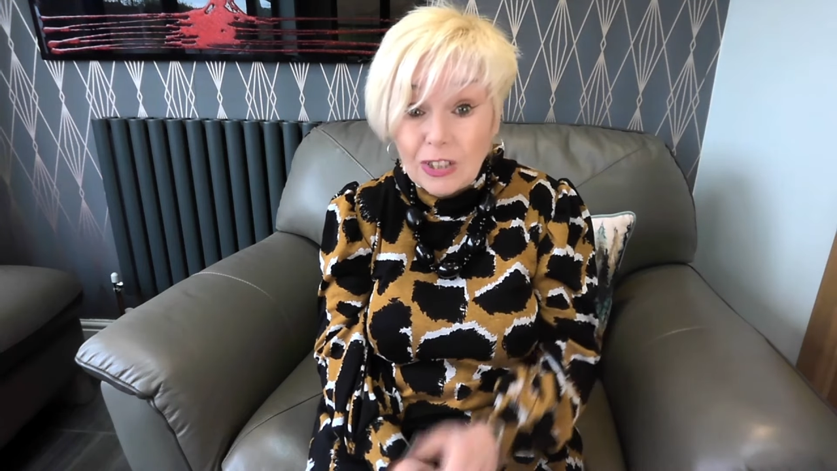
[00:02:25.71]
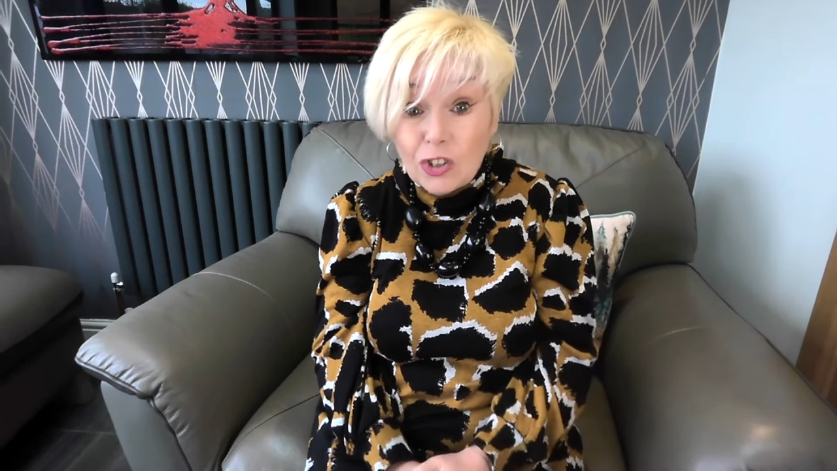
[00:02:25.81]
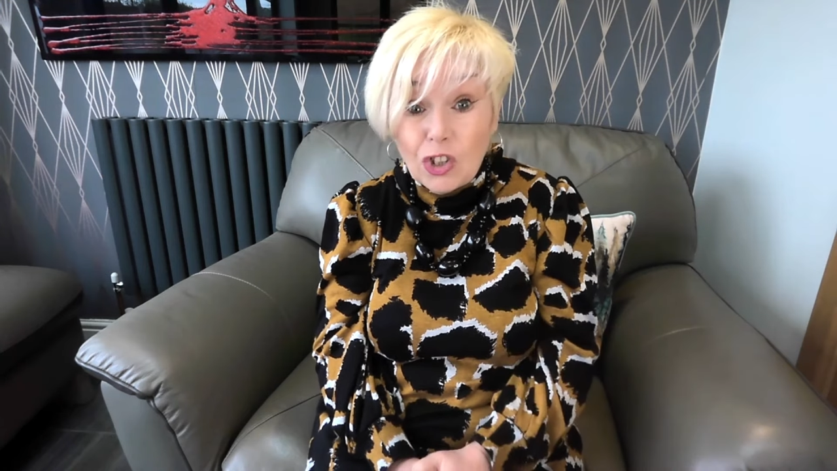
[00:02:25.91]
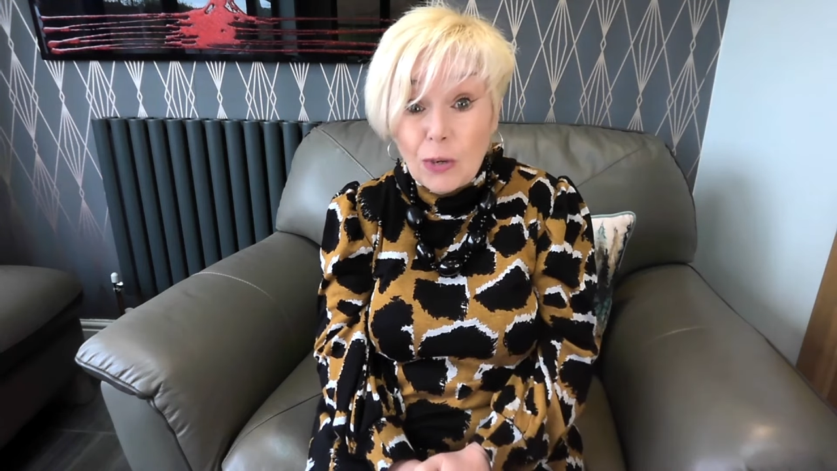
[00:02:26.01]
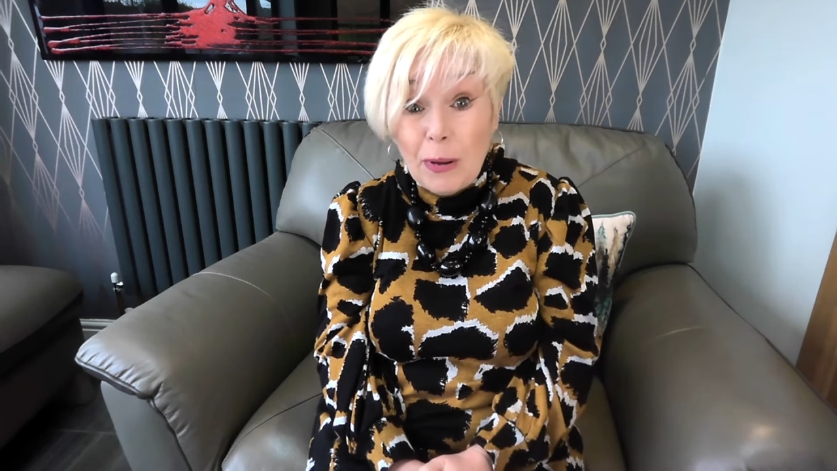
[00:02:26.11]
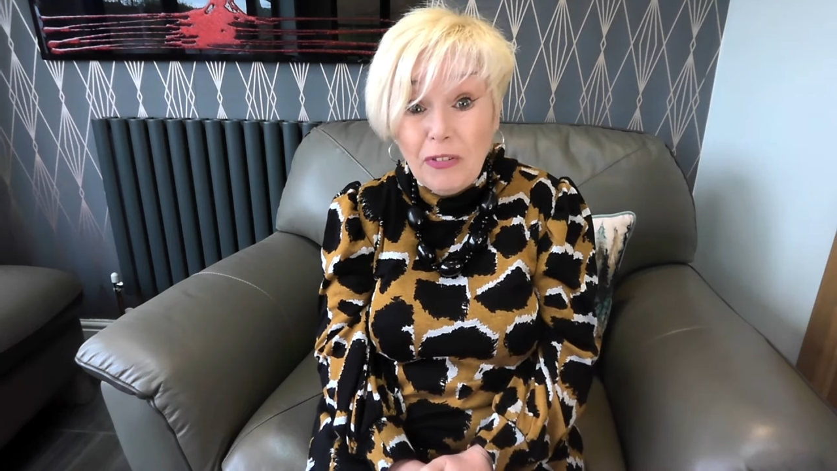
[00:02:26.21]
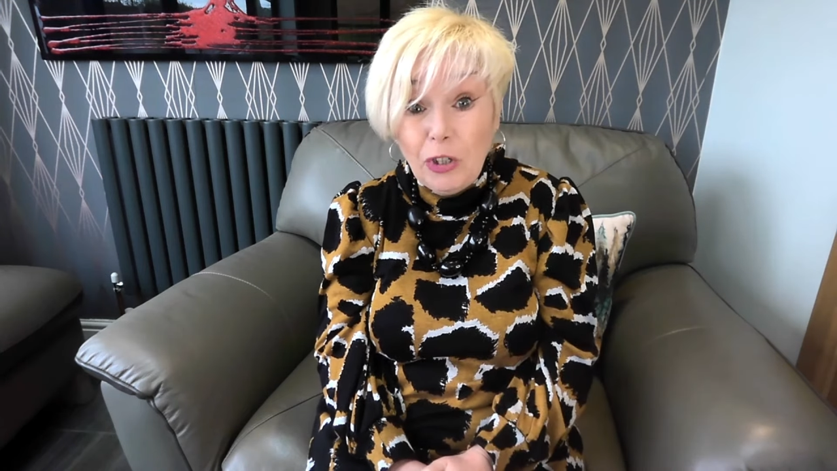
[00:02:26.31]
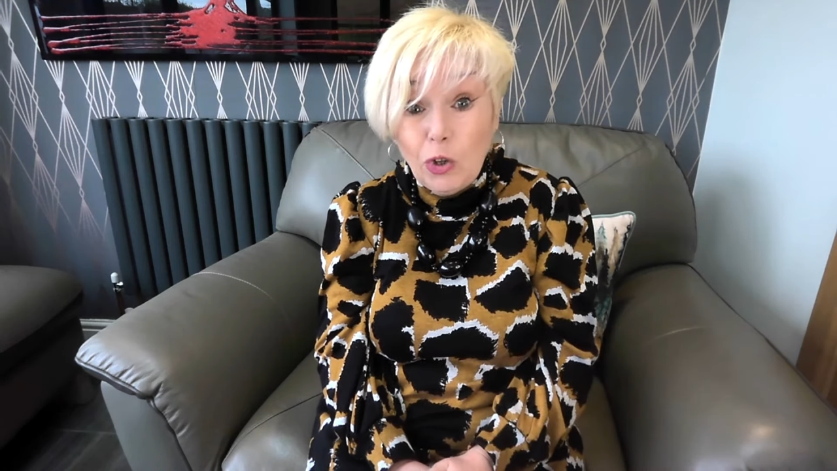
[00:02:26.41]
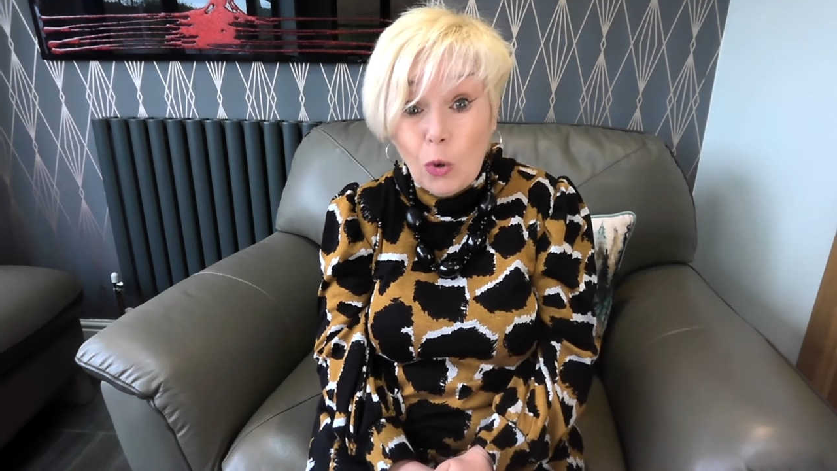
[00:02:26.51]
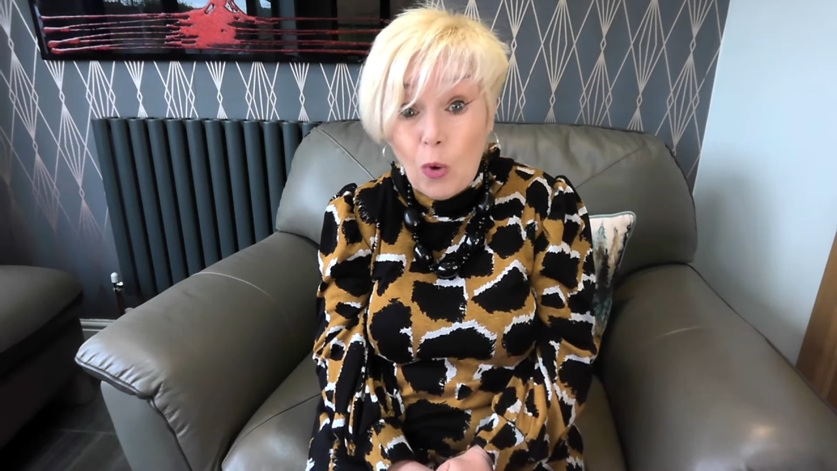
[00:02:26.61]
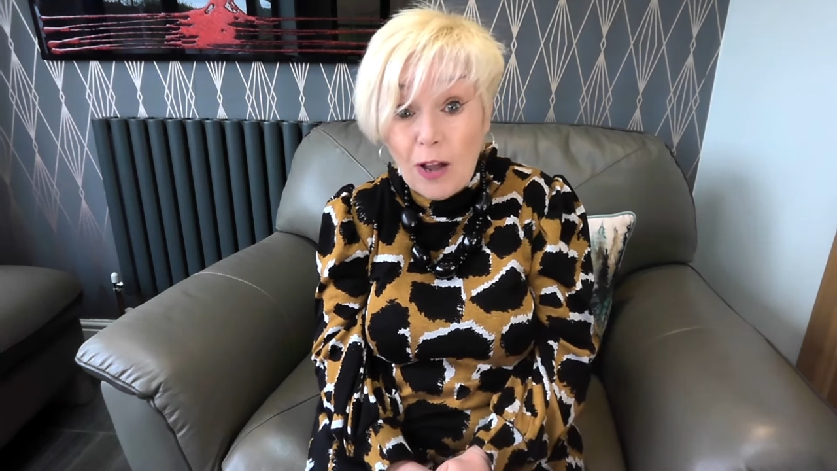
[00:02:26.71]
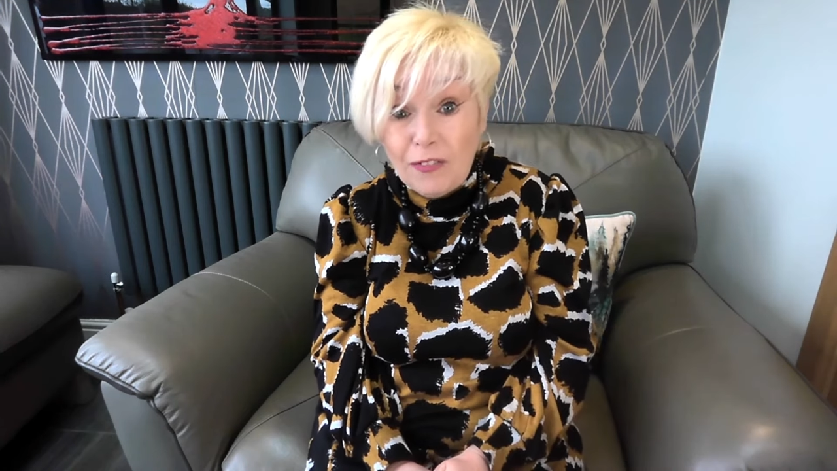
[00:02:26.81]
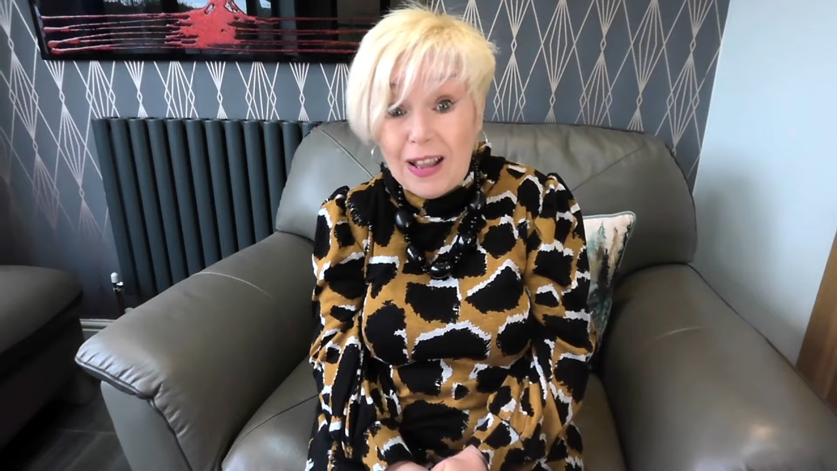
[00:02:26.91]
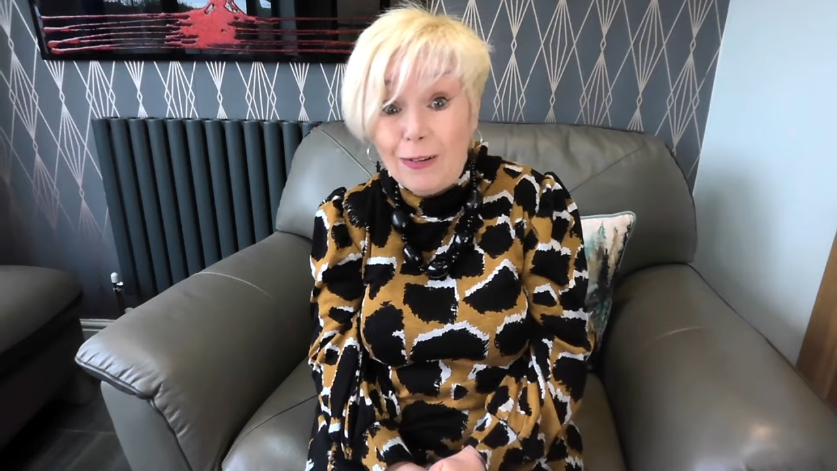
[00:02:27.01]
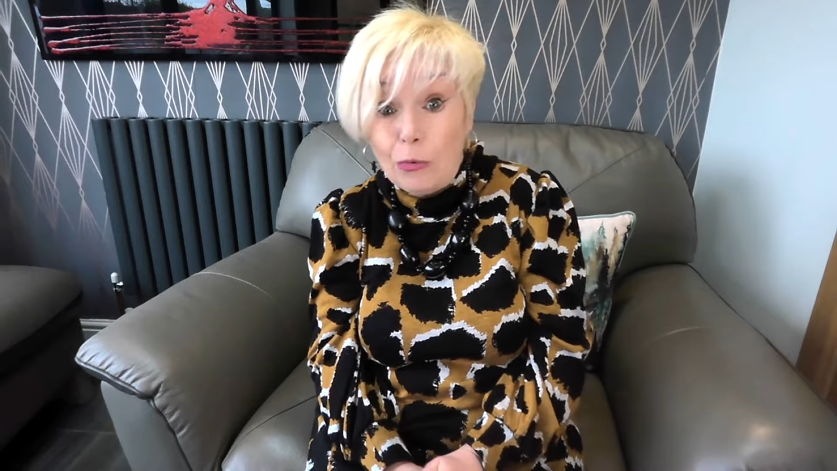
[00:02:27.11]
So shall we have a look at what
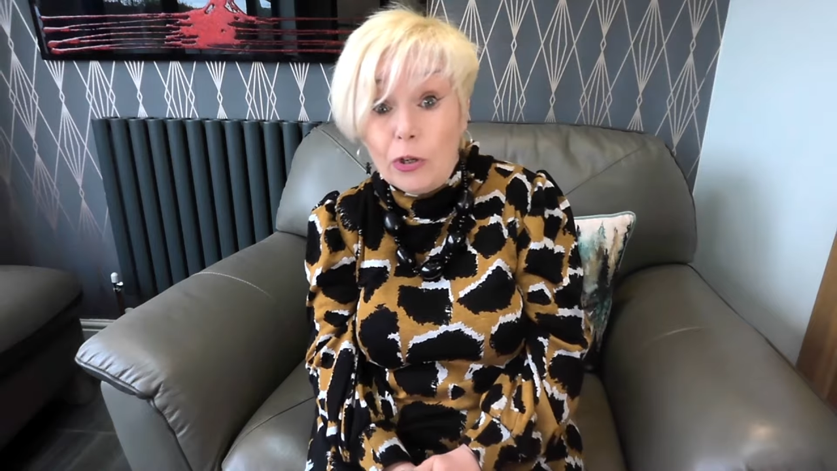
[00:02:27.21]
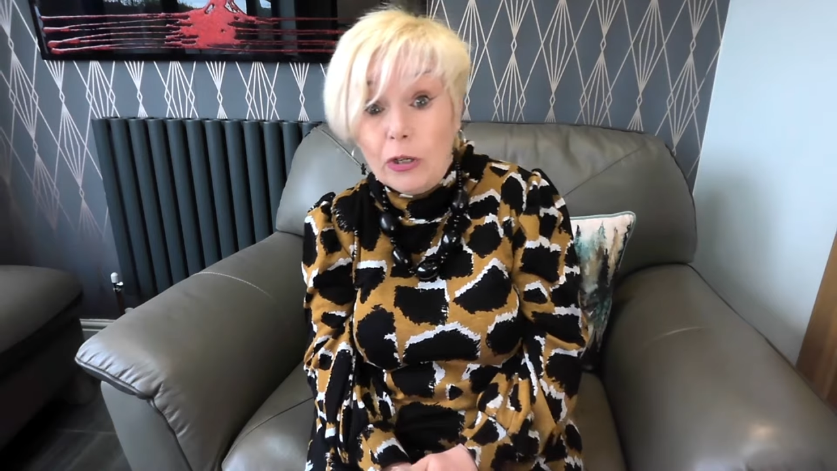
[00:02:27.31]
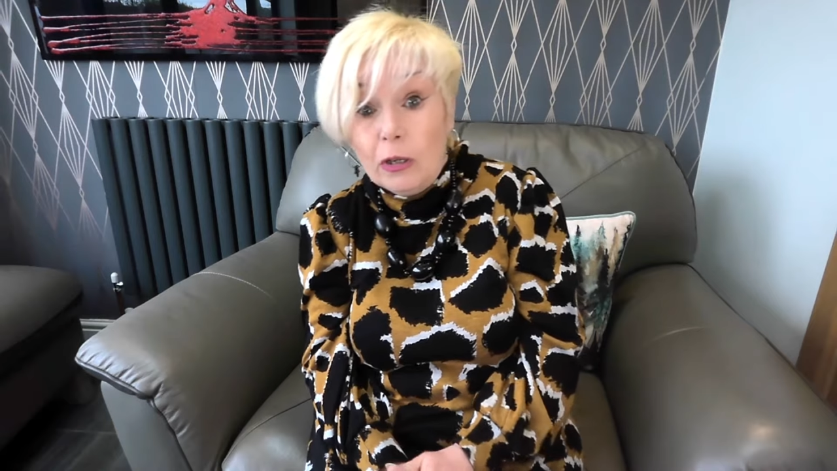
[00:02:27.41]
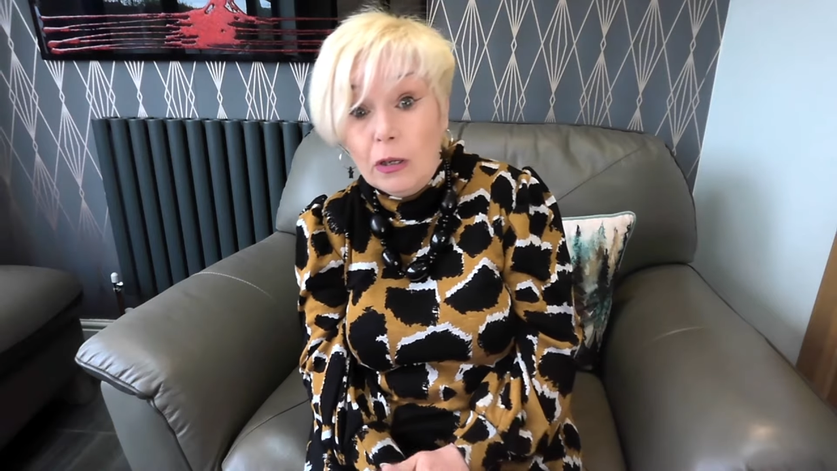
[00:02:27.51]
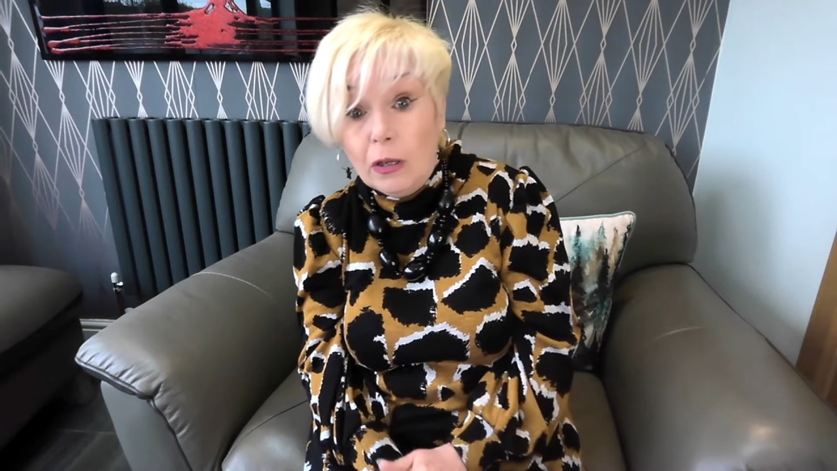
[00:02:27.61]
I found.